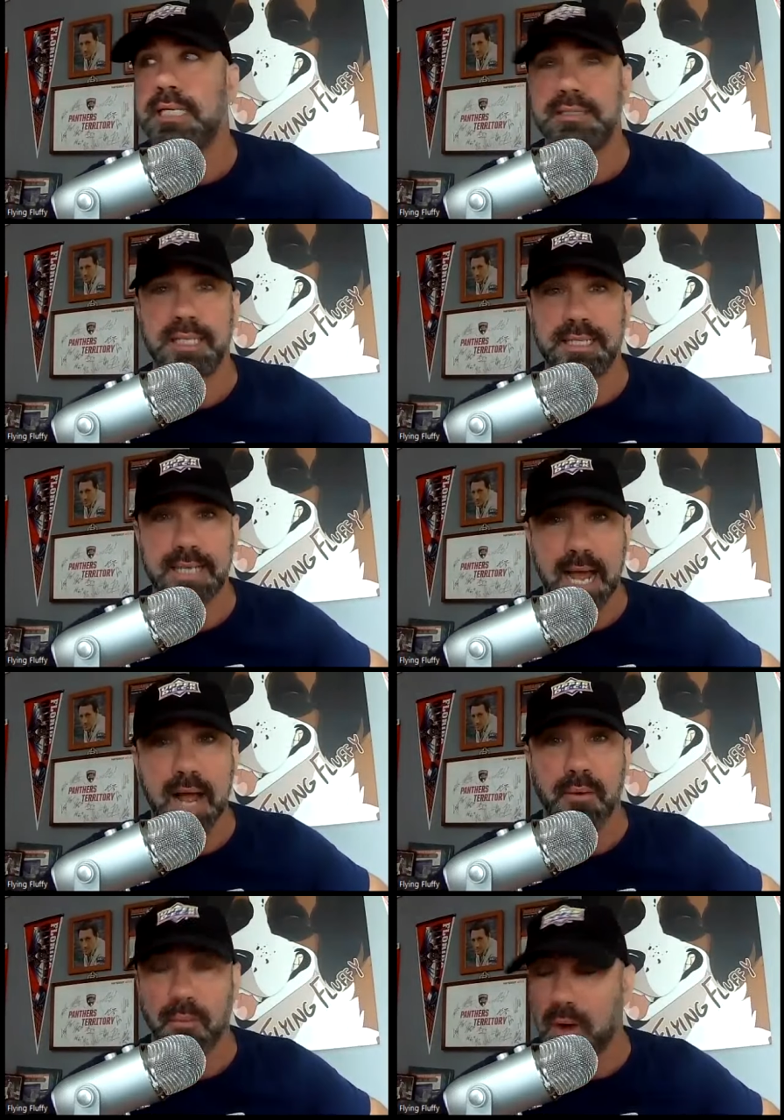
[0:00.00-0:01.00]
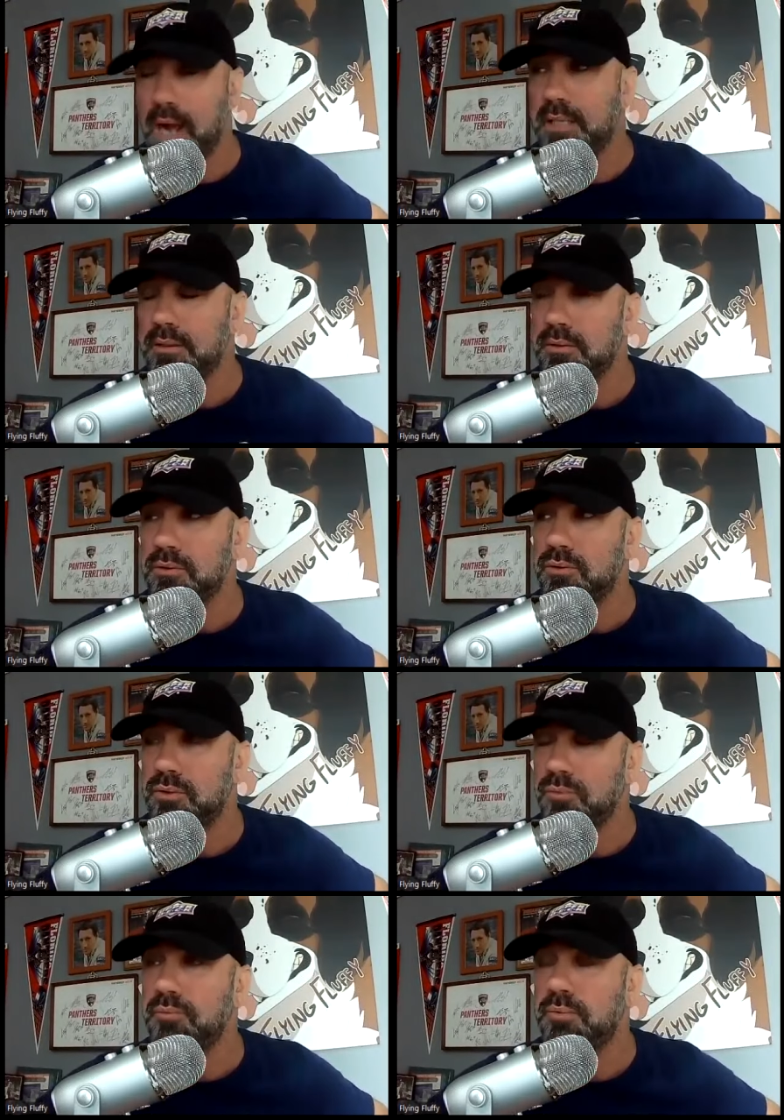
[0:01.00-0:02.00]
did not want
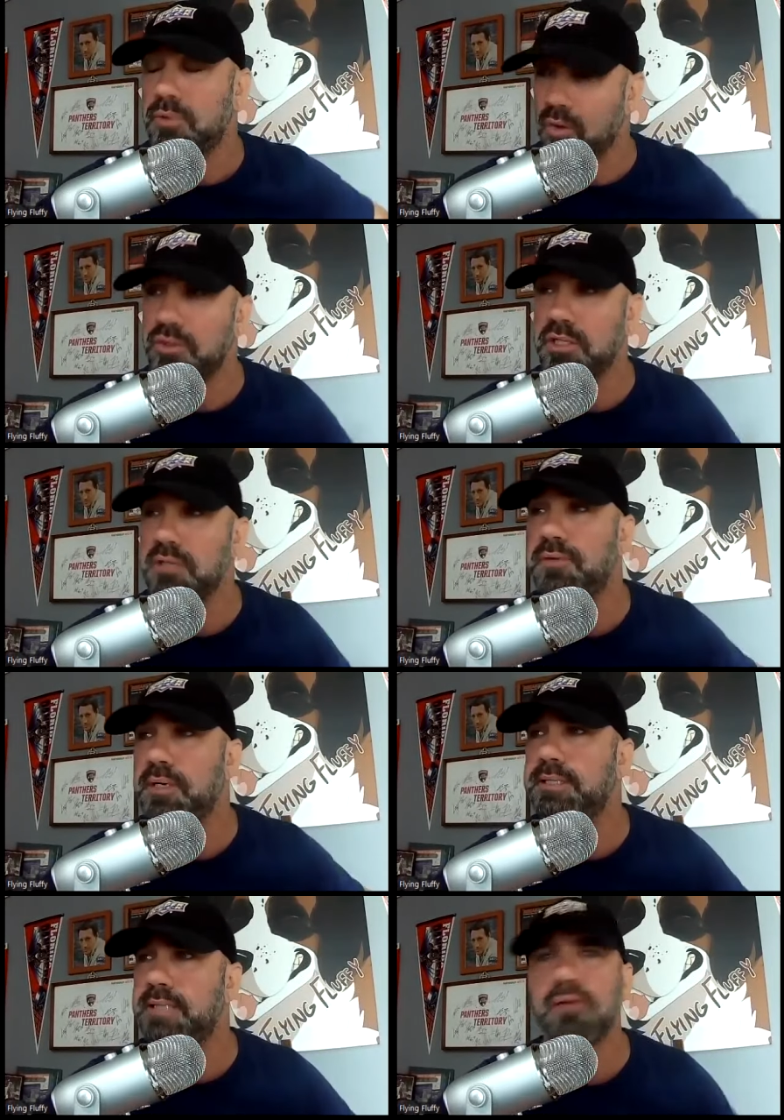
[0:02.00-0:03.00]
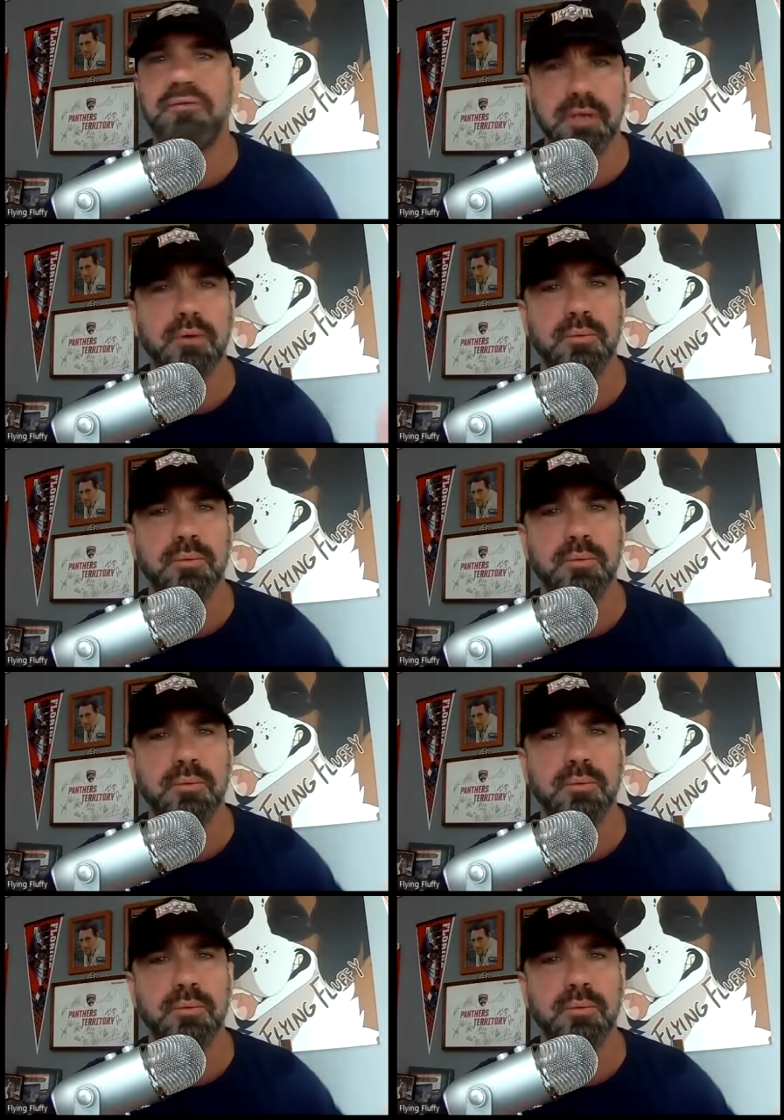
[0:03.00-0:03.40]
to coach in Philadelphia,